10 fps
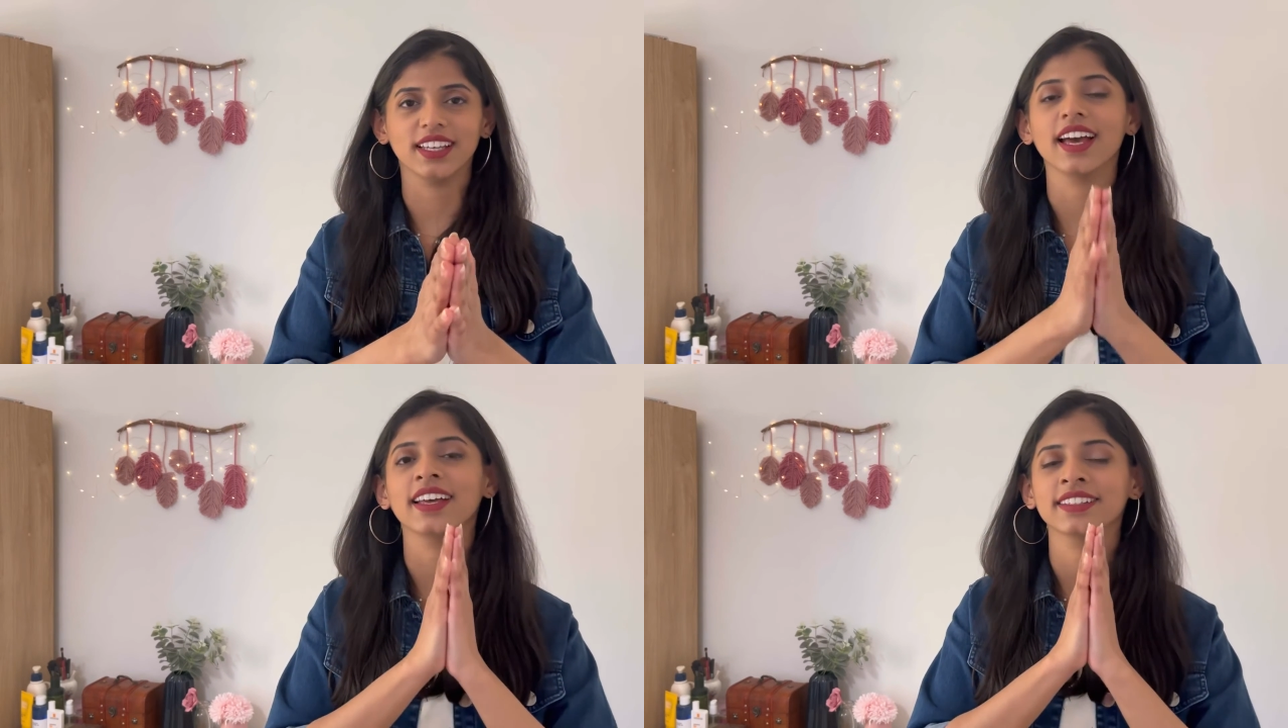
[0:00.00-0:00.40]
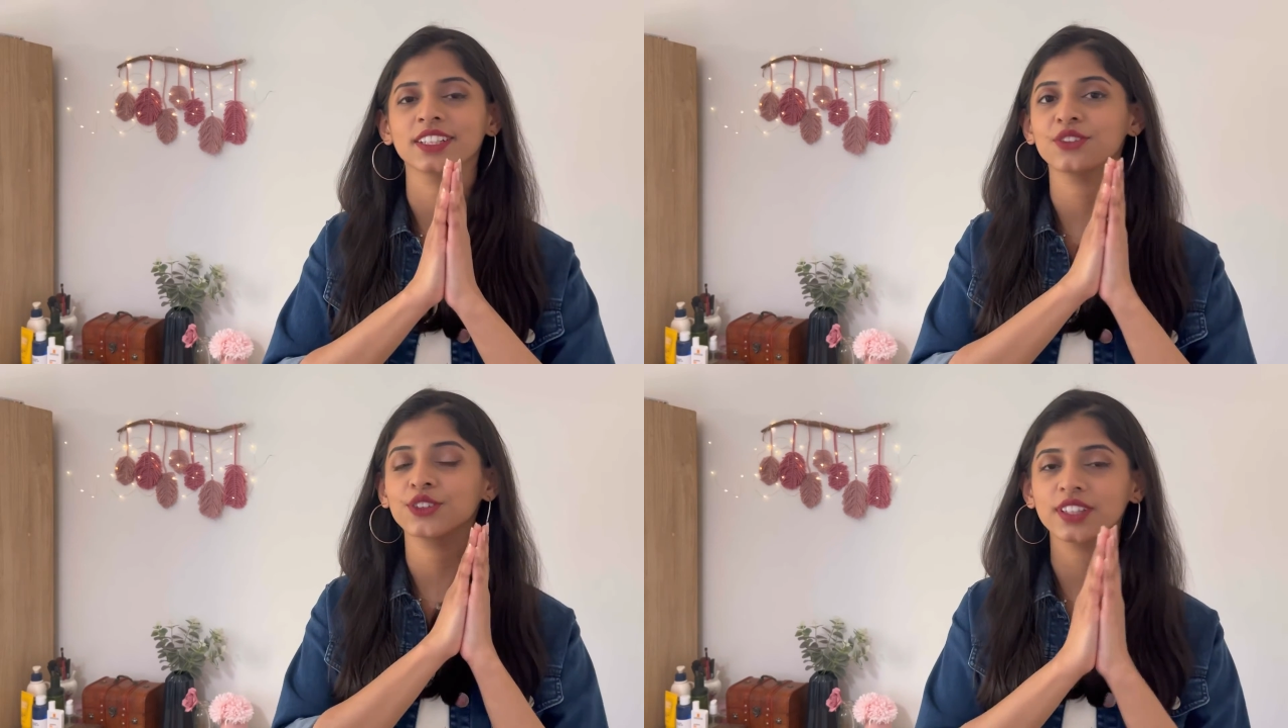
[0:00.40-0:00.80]
and
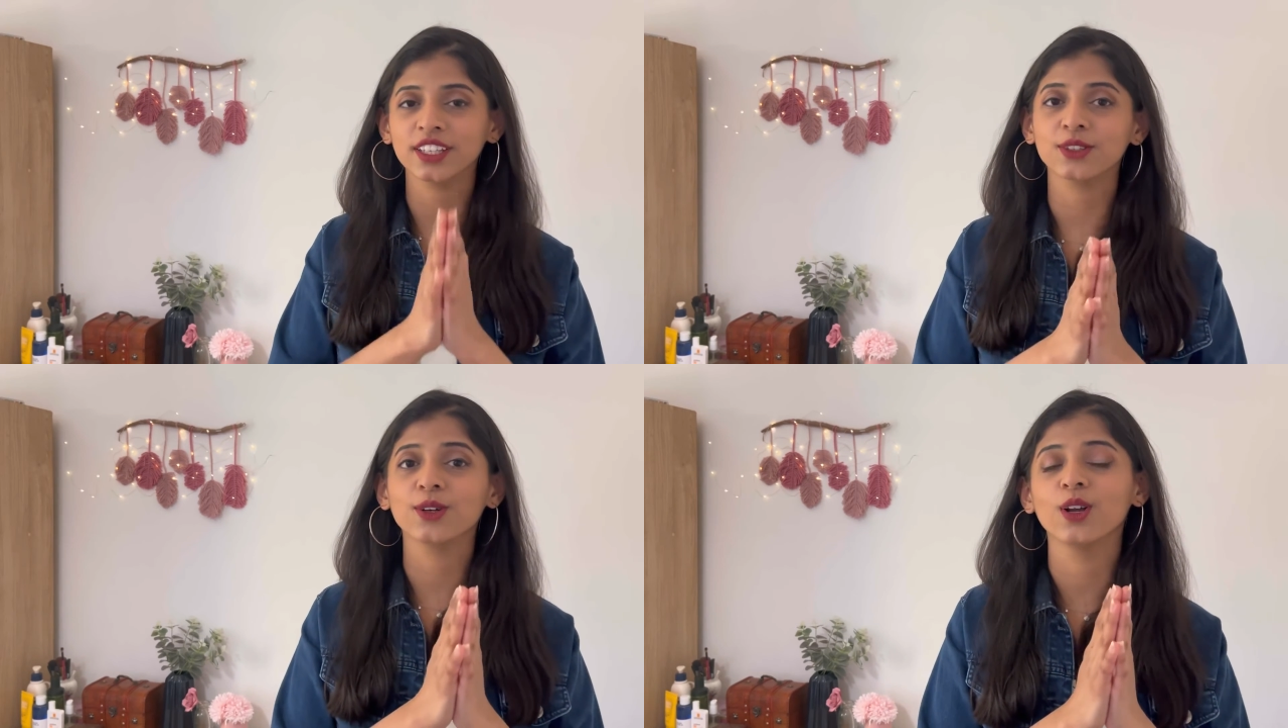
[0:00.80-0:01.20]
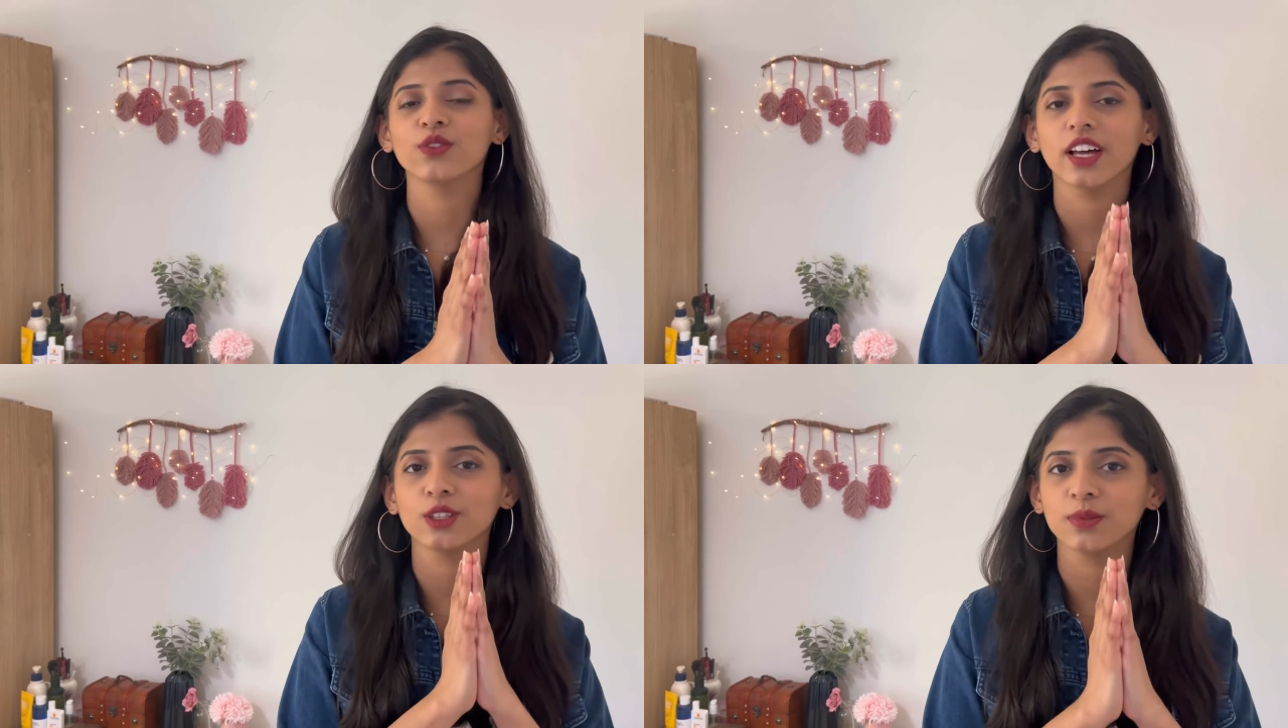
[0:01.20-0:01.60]
if you think you got
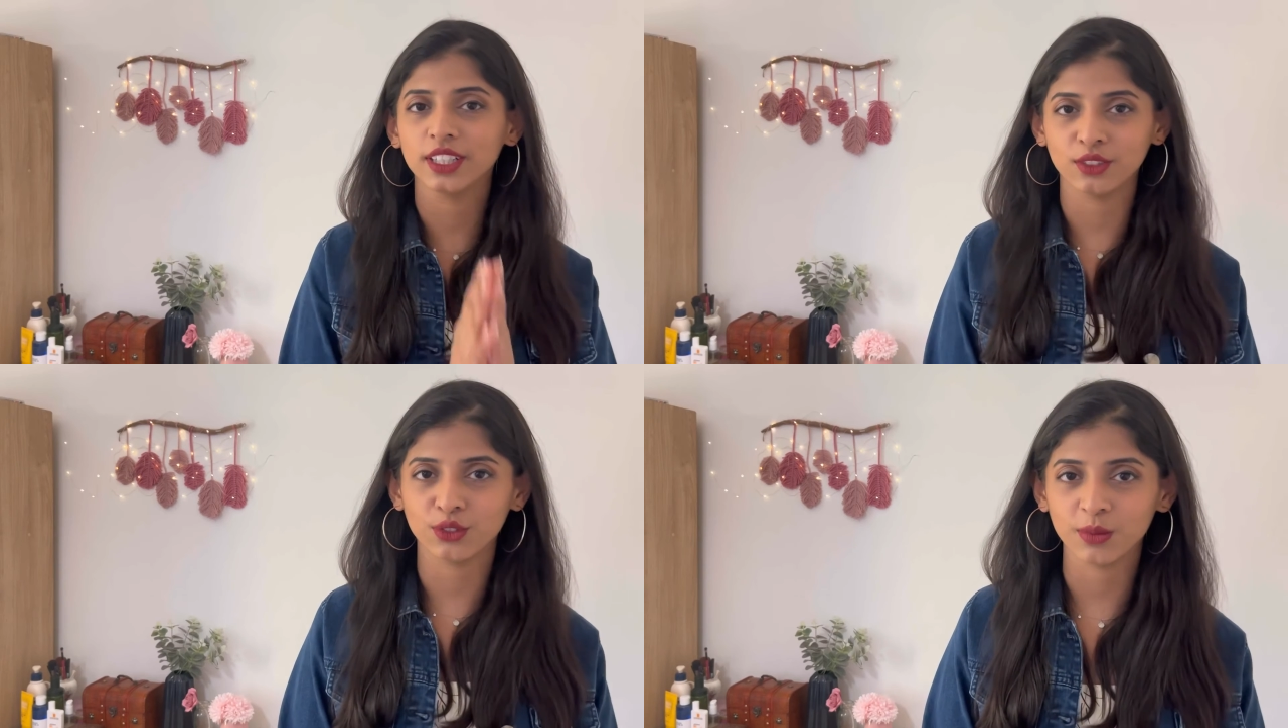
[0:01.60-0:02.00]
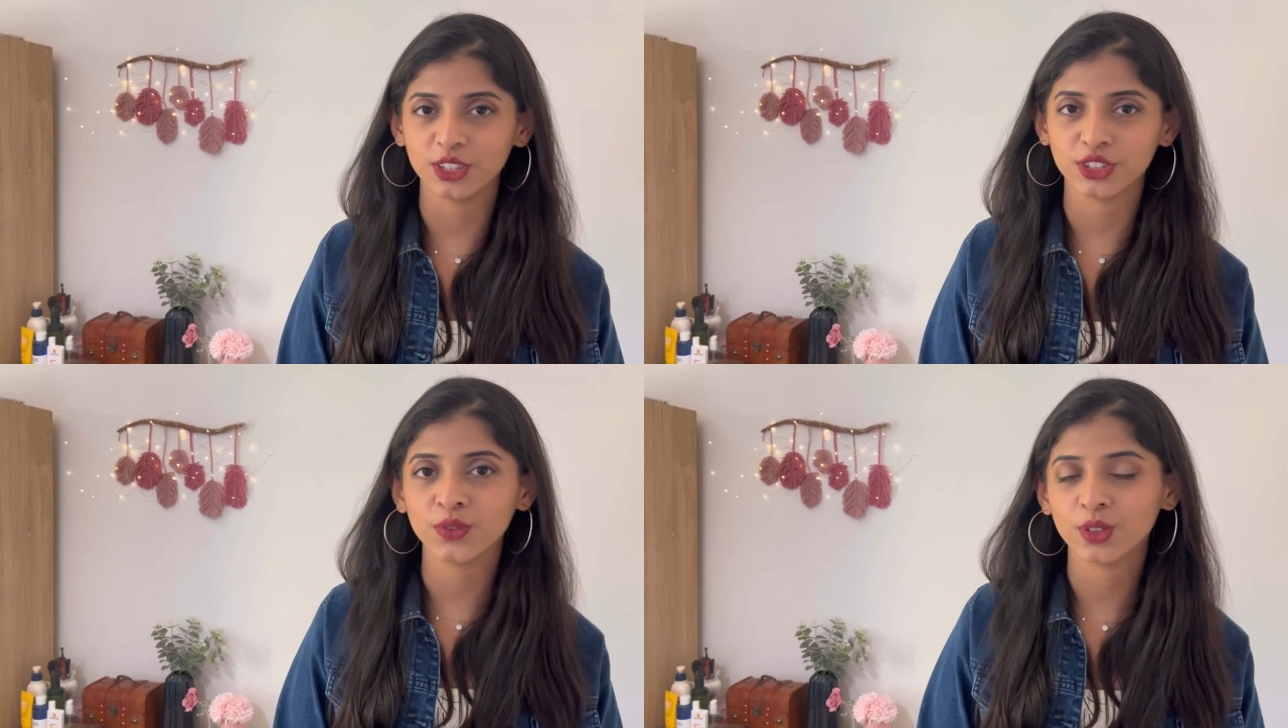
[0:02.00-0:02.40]
valuable
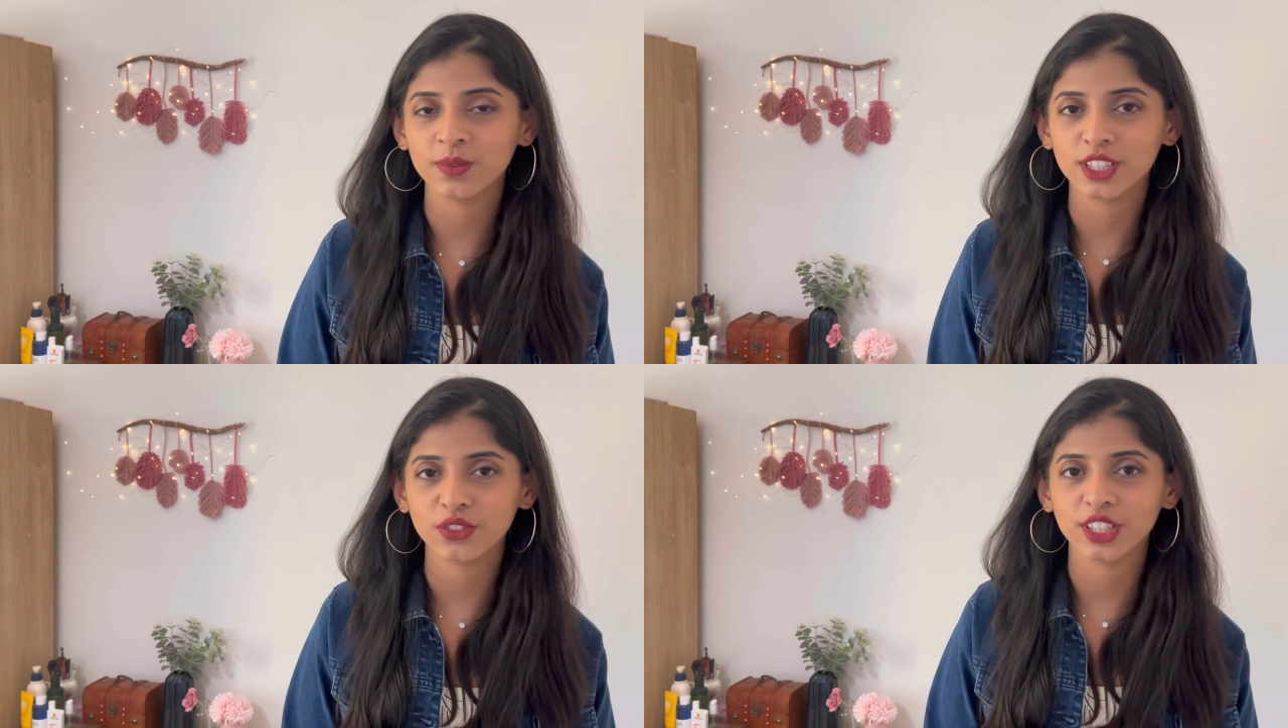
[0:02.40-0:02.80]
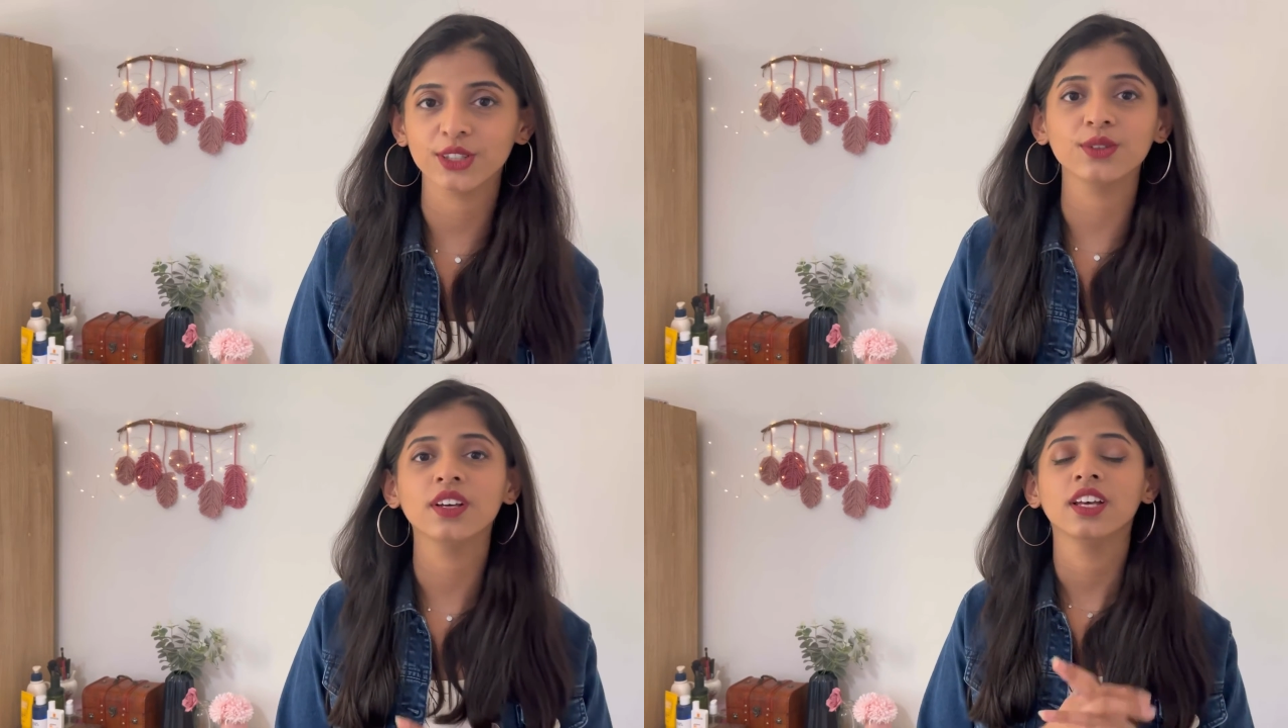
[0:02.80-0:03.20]
information from this video,